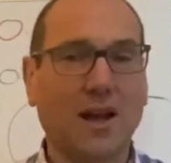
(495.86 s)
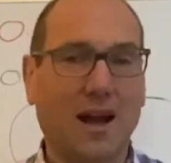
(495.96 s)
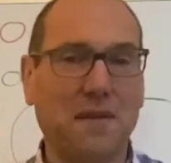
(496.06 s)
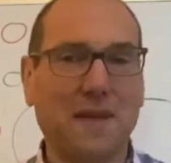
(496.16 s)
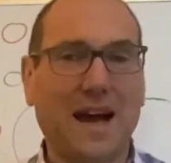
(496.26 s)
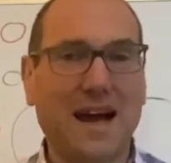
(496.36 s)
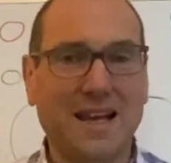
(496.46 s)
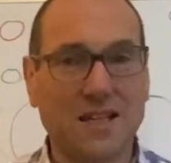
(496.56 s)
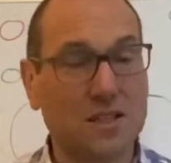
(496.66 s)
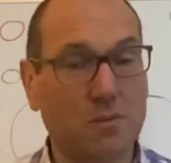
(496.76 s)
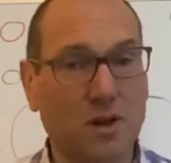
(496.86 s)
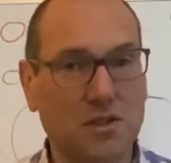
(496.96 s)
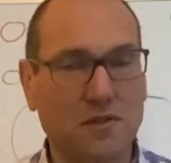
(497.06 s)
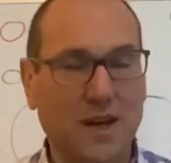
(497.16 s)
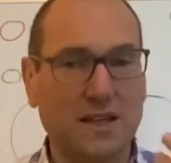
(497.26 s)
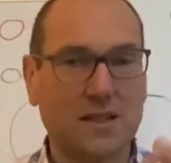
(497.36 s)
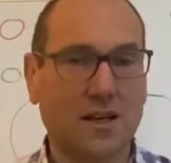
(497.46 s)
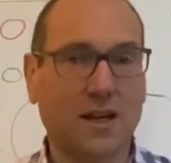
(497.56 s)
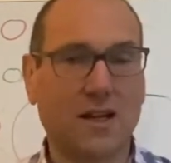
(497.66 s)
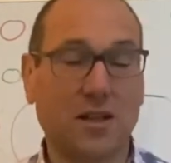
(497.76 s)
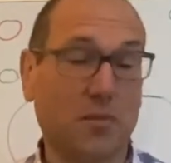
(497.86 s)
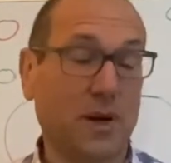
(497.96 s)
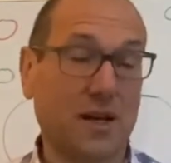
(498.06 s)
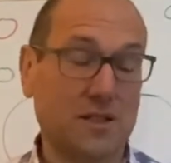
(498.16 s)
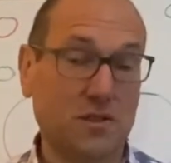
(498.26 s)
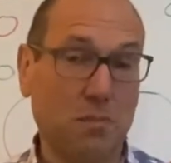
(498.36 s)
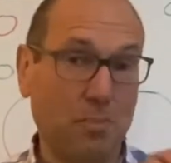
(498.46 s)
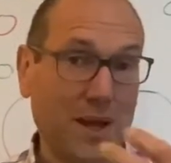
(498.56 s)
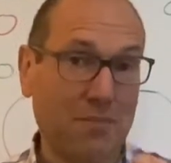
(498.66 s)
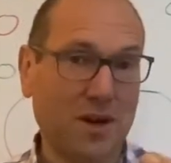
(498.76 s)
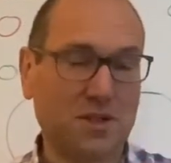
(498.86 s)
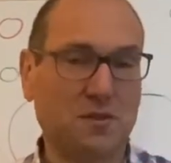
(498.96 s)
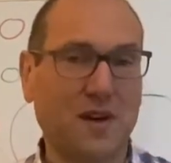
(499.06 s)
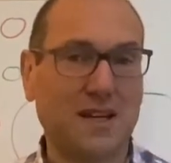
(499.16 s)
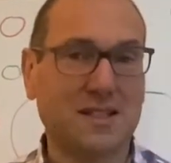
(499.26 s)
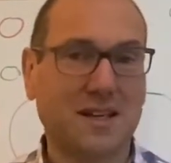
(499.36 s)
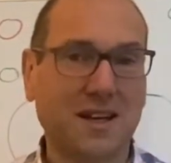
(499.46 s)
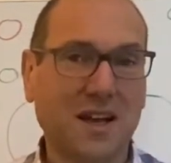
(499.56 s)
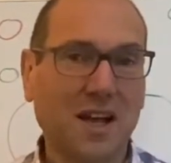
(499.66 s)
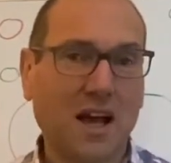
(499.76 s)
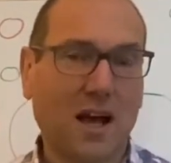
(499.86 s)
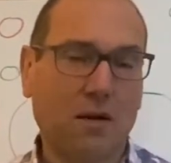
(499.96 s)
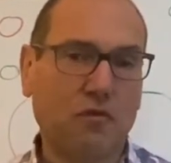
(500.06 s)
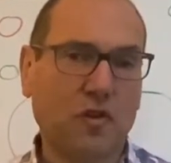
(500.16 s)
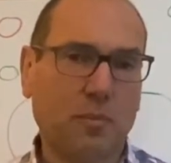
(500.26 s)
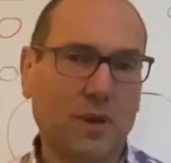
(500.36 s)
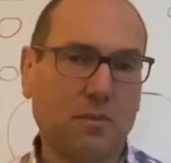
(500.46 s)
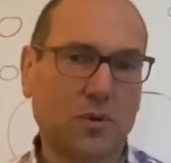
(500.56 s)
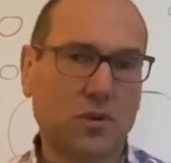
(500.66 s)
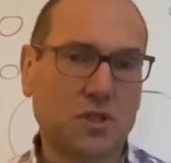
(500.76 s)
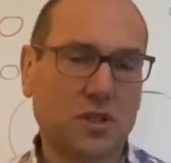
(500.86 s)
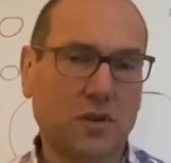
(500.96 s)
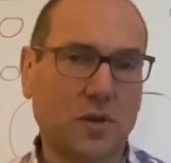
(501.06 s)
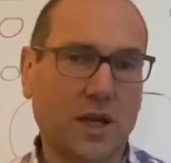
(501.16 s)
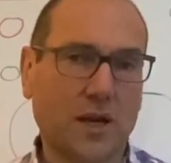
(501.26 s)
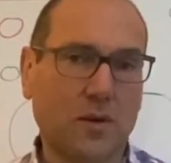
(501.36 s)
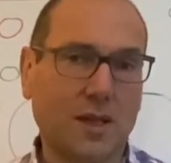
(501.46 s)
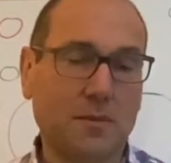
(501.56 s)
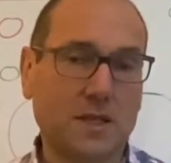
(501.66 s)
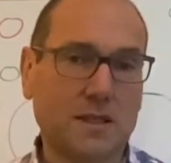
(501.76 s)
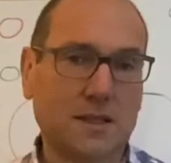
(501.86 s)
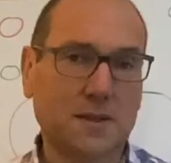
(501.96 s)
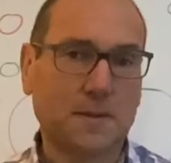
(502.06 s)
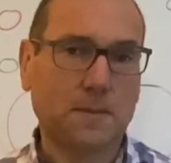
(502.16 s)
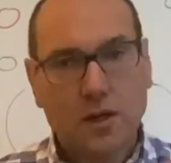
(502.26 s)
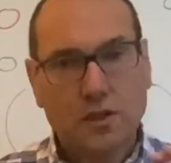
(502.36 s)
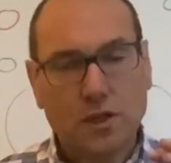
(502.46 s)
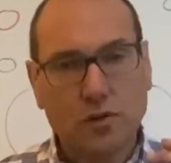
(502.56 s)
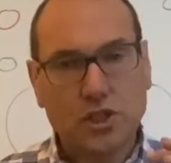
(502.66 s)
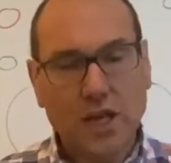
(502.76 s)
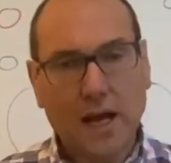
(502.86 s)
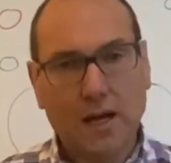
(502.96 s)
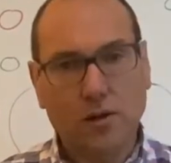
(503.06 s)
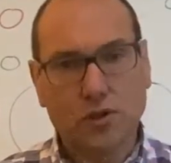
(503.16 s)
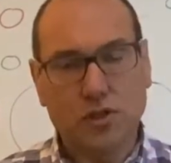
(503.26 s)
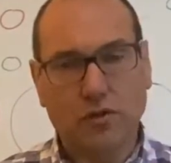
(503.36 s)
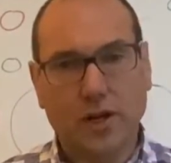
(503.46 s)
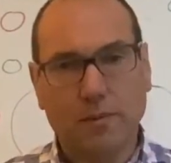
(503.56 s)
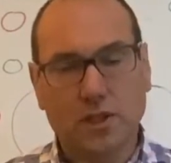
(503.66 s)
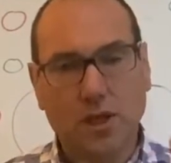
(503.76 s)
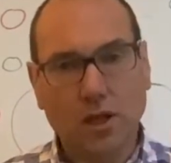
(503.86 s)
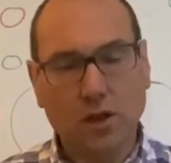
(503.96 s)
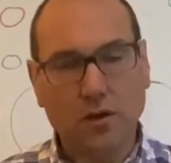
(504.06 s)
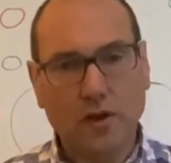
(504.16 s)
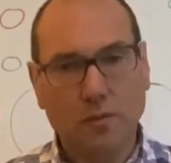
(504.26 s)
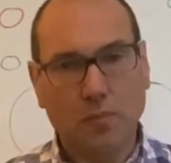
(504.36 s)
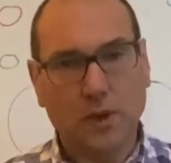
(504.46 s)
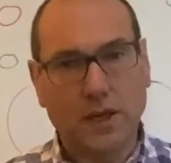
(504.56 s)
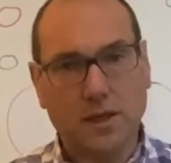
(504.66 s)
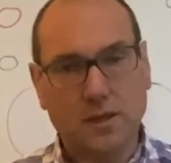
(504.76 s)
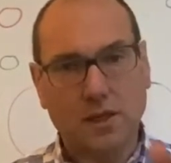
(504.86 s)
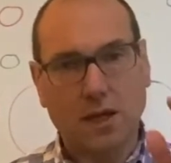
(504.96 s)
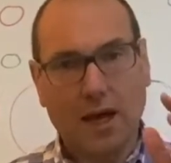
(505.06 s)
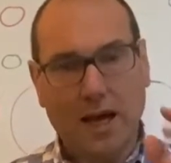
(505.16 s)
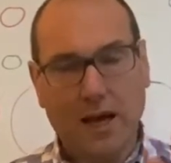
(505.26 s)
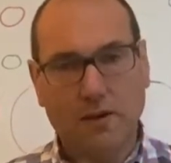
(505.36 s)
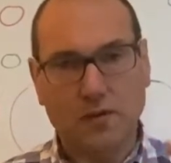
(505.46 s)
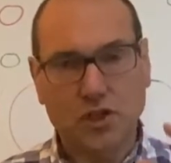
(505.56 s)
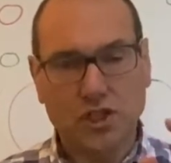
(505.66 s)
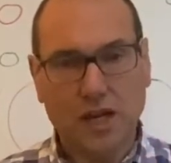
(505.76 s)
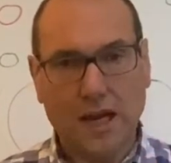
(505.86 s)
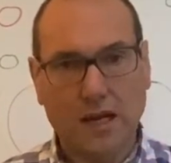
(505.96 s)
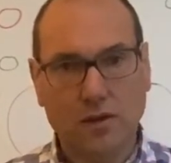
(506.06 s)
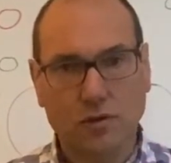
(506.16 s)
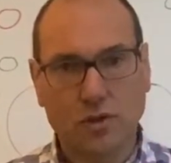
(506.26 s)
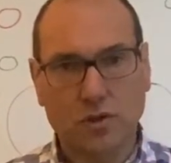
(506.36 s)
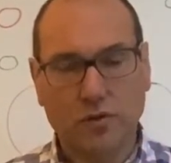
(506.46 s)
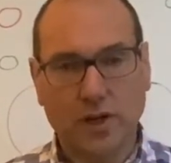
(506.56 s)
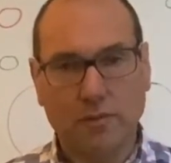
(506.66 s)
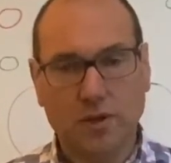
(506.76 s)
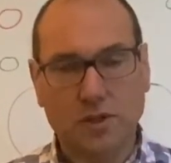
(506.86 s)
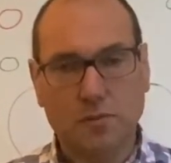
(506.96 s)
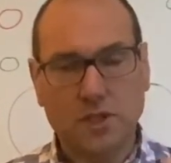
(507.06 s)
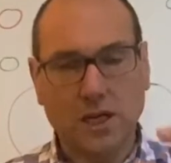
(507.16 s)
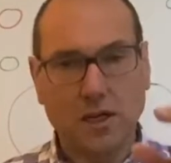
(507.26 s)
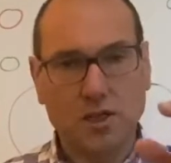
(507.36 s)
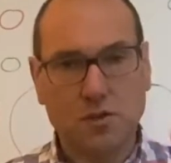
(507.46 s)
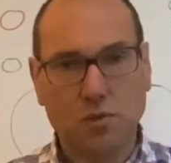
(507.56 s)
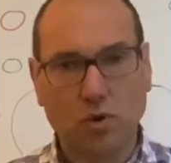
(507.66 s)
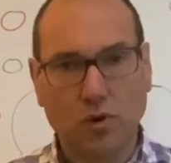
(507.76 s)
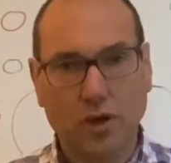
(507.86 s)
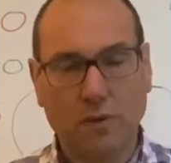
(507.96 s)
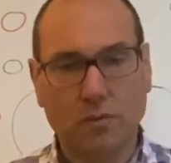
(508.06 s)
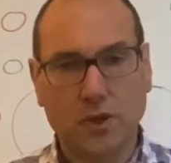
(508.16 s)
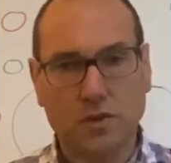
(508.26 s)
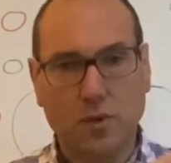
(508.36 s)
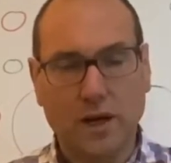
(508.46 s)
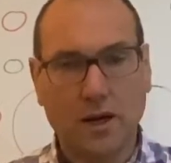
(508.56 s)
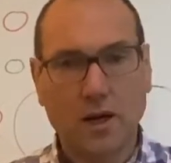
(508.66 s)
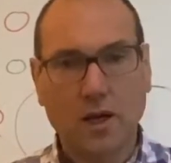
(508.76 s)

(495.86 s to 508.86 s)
And that is a motivator. And in the past, it's a big motivator for people to go limited. So shareholders agreements. A lot of companies have shareholders agreements, particularly small companies where